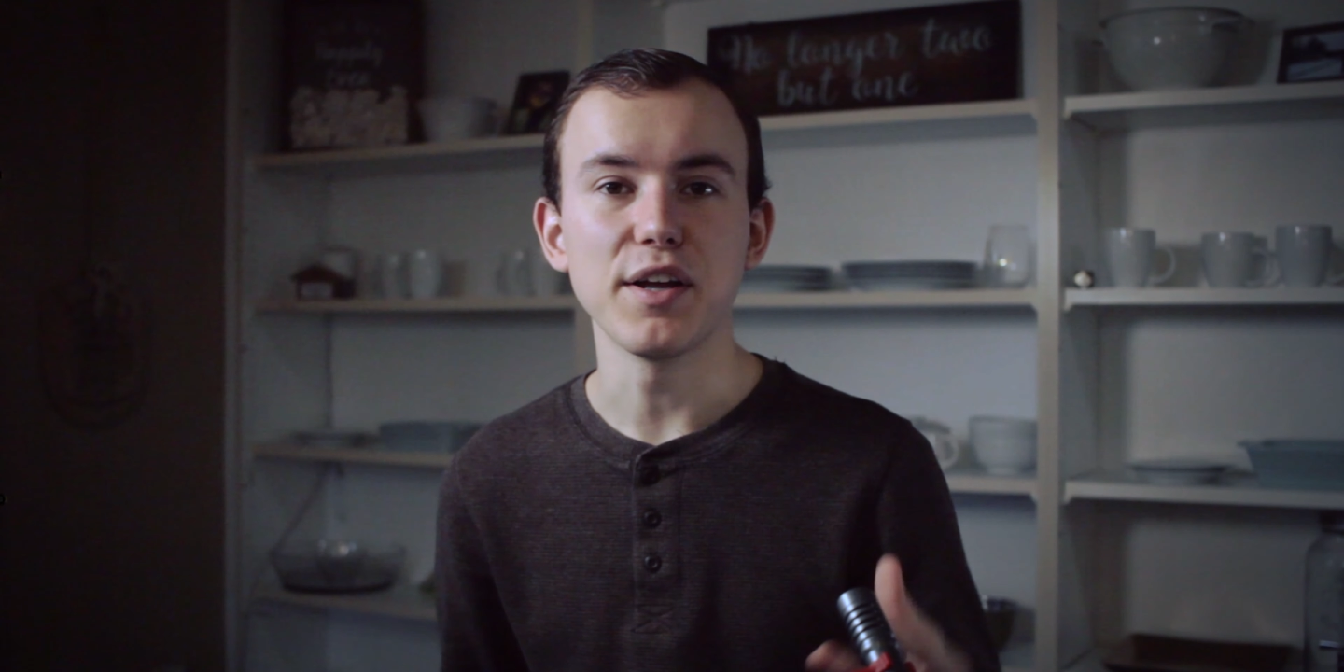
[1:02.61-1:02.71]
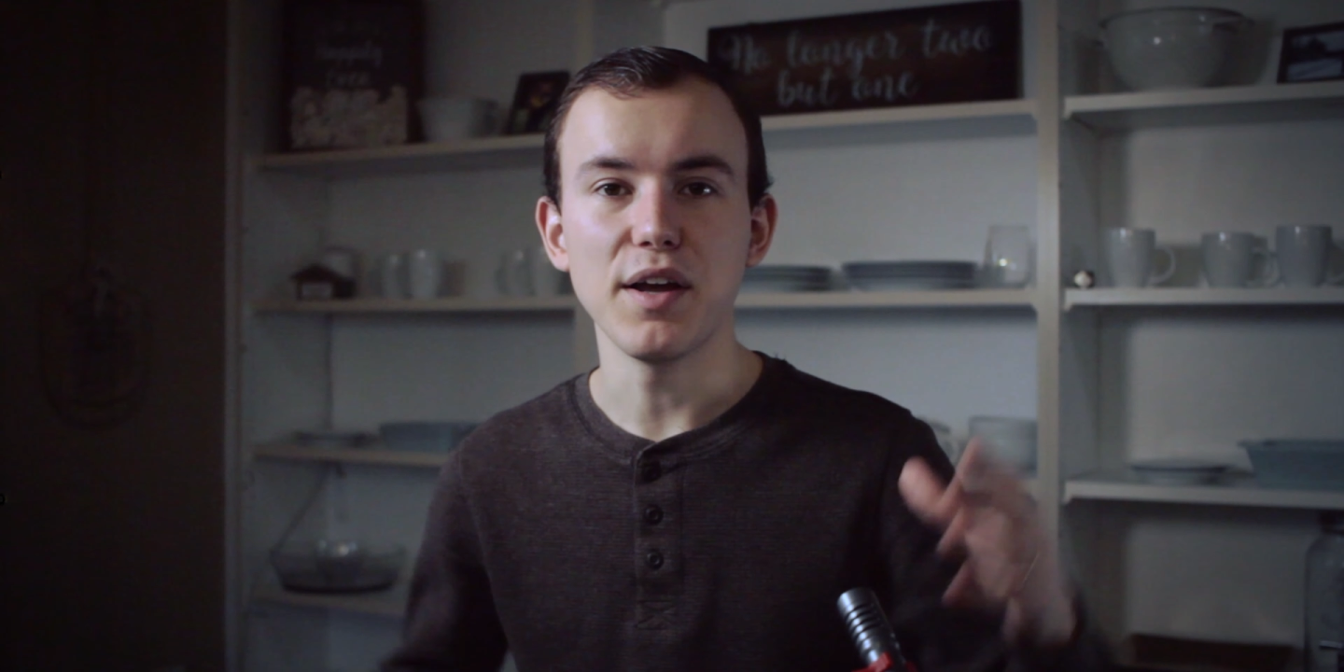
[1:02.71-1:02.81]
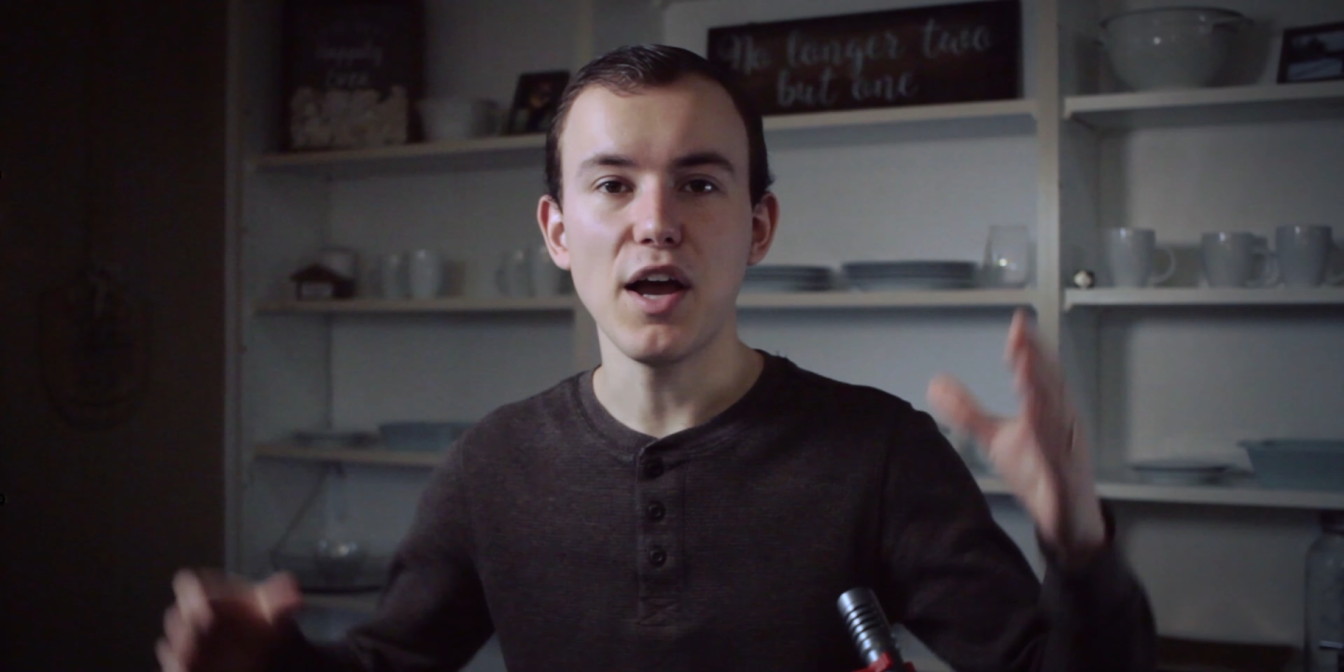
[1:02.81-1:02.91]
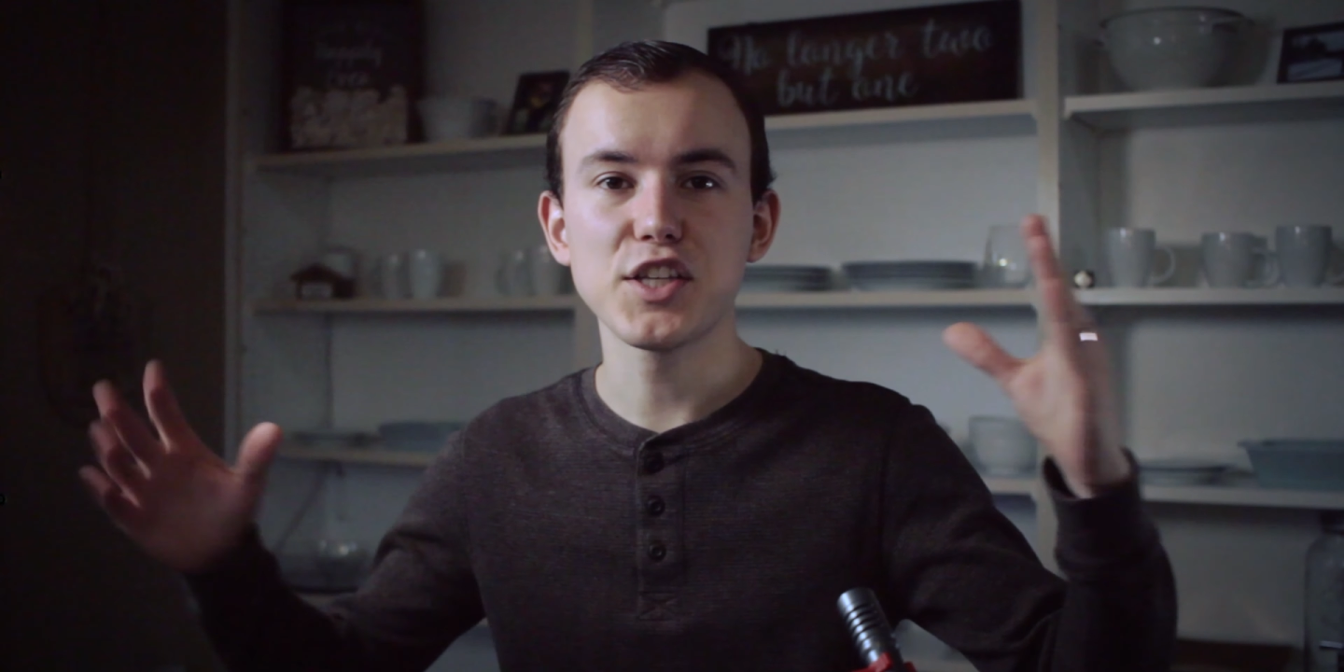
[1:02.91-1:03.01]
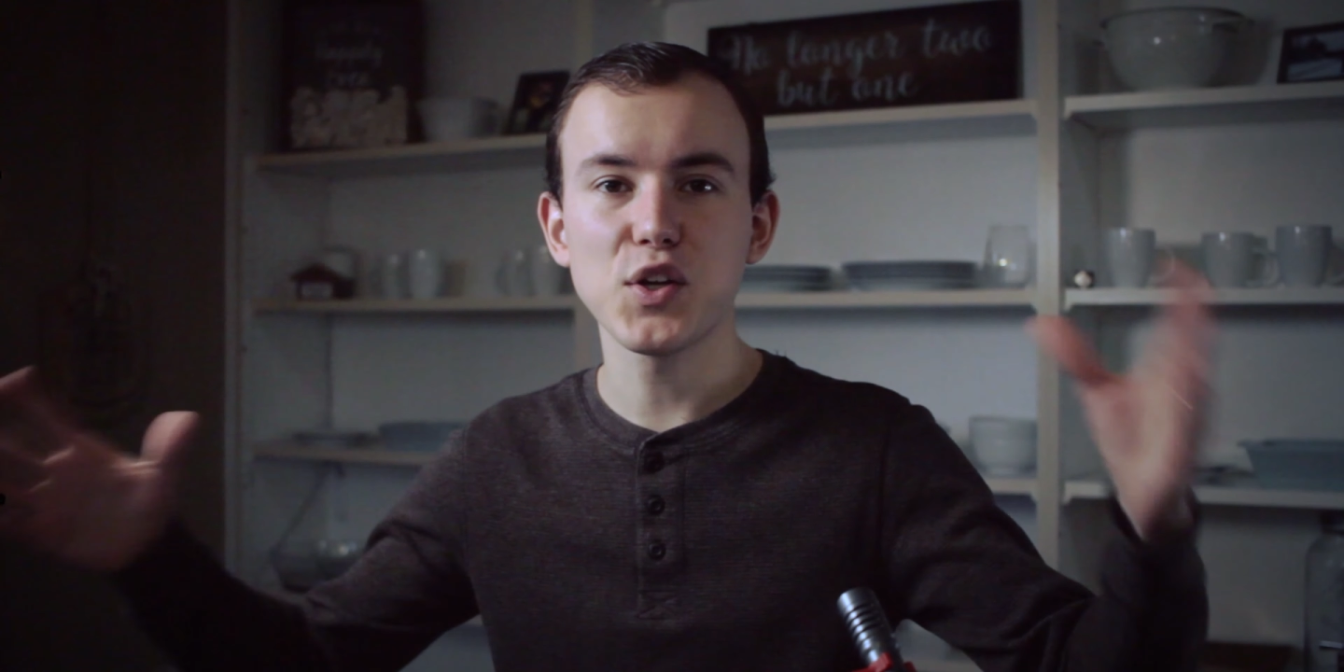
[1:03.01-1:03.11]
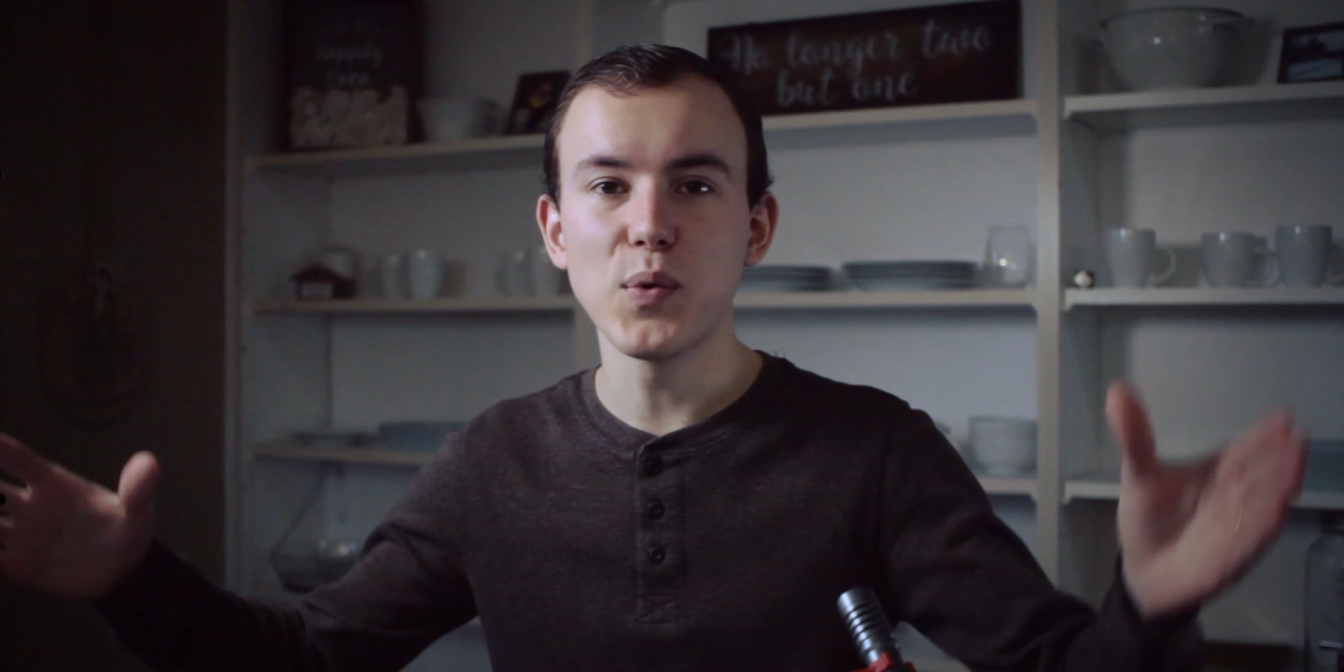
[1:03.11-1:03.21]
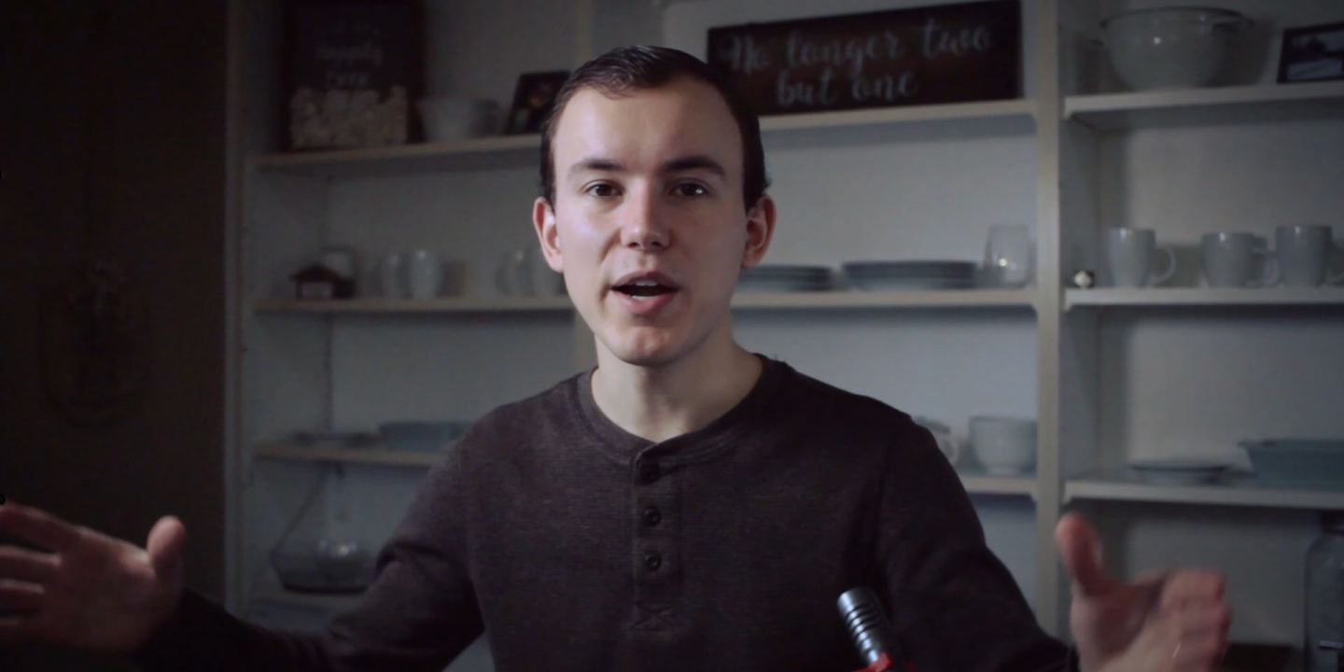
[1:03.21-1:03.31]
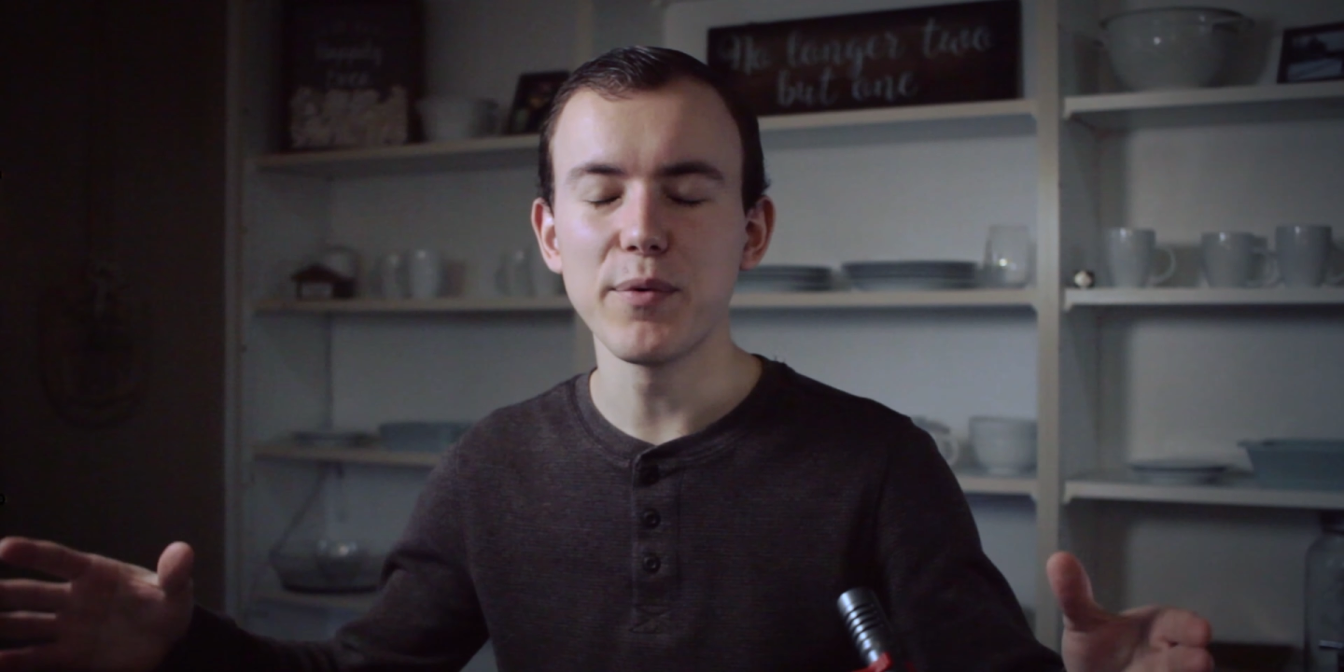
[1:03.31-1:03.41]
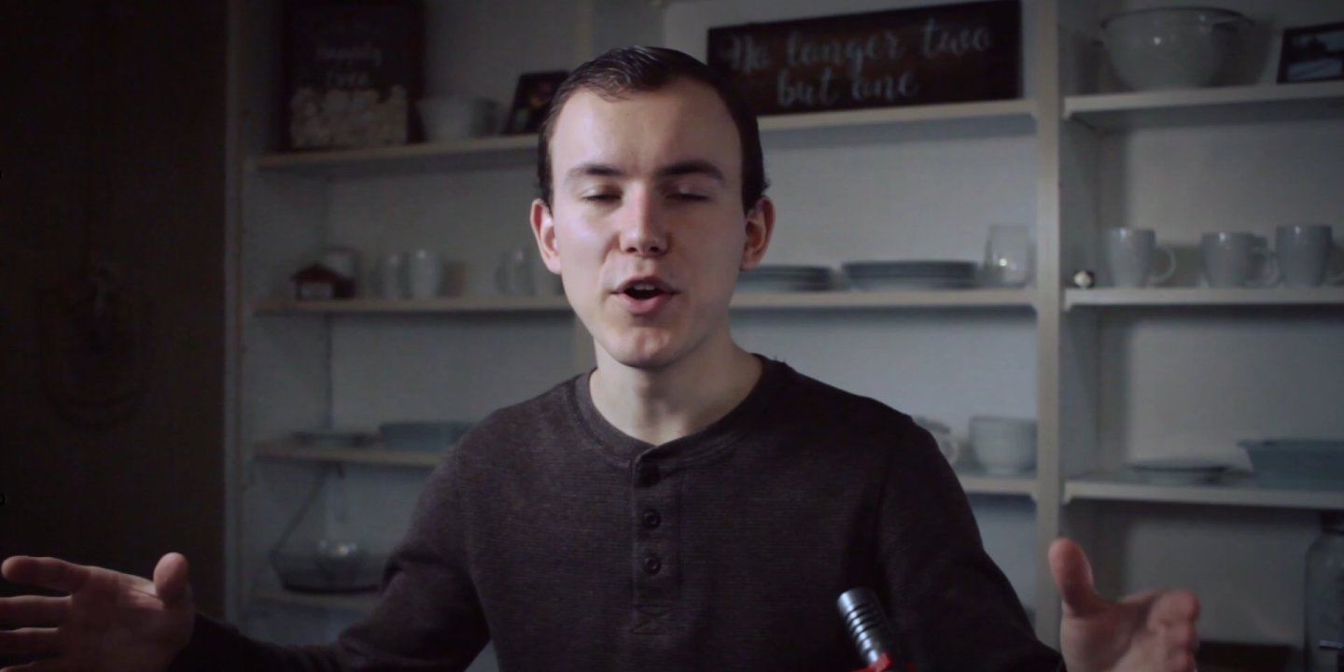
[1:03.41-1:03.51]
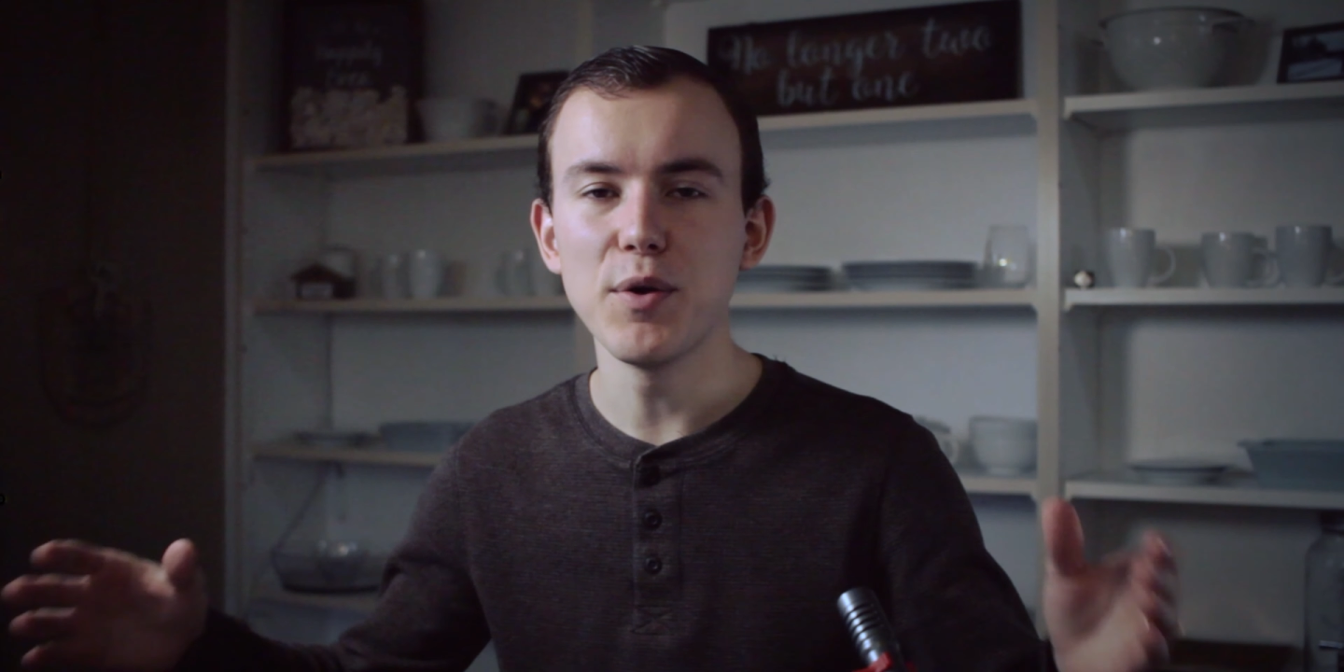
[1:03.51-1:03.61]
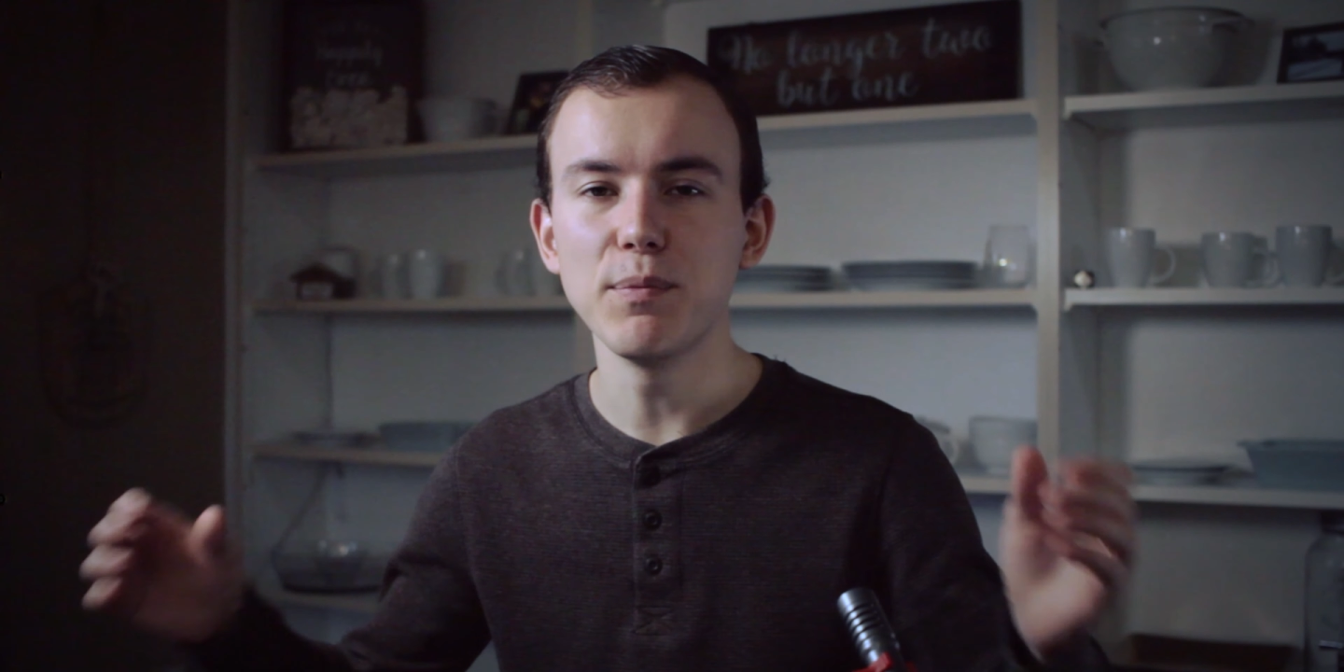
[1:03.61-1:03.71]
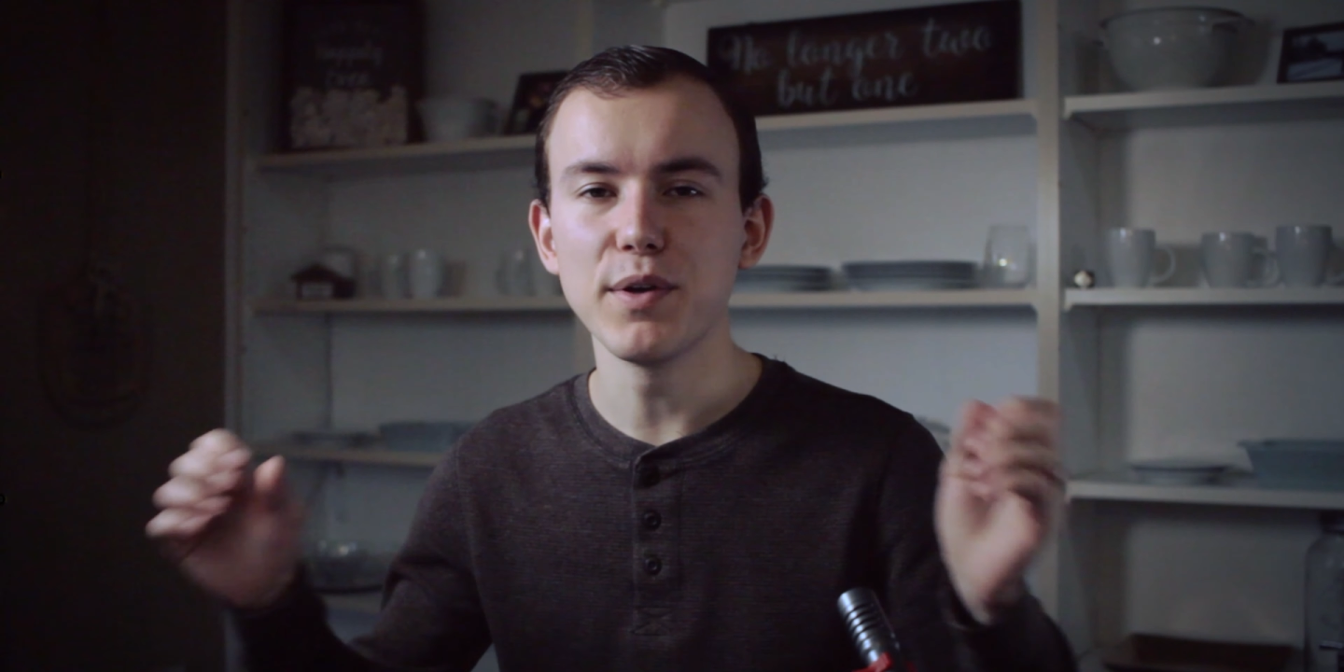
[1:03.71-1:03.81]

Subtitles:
a square room